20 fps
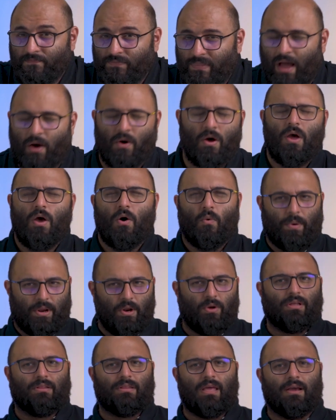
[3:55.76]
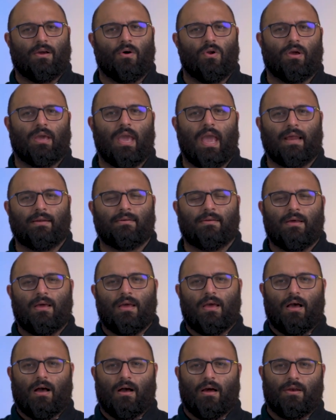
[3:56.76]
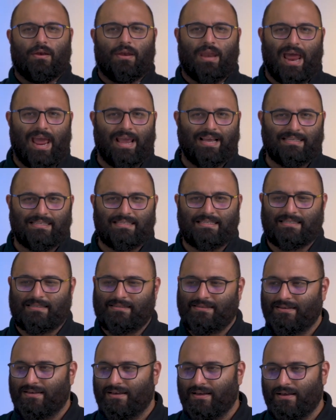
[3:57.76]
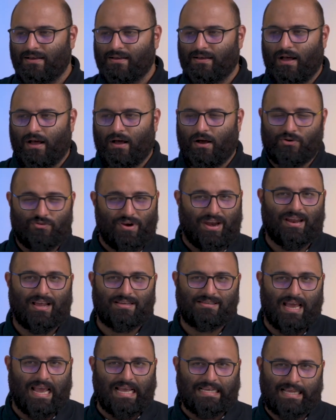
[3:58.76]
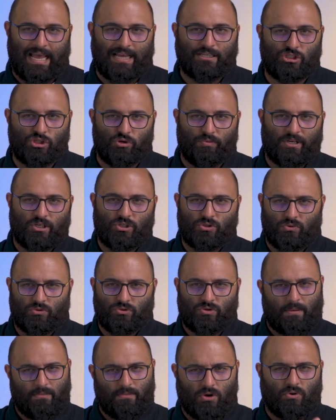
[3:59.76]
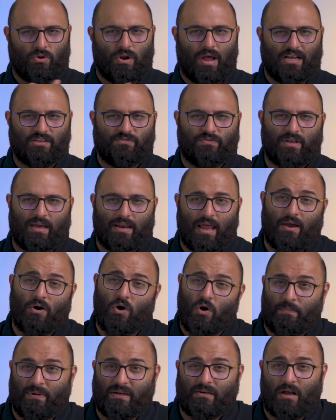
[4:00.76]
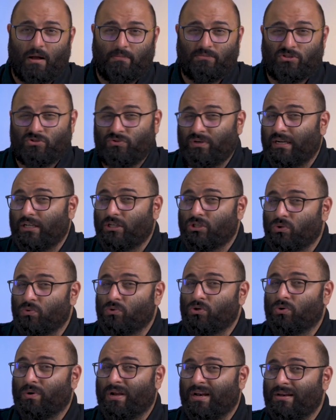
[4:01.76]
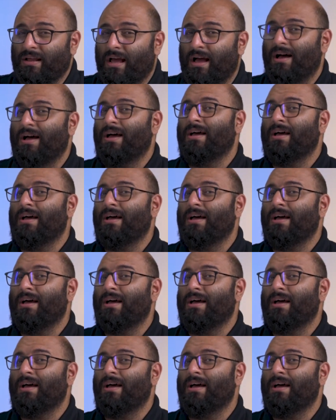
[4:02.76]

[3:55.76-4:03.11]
Now, we know that they're going to get a nice Creta-sized SUV soon, so going to ask for that. I hope it comes really soon to India.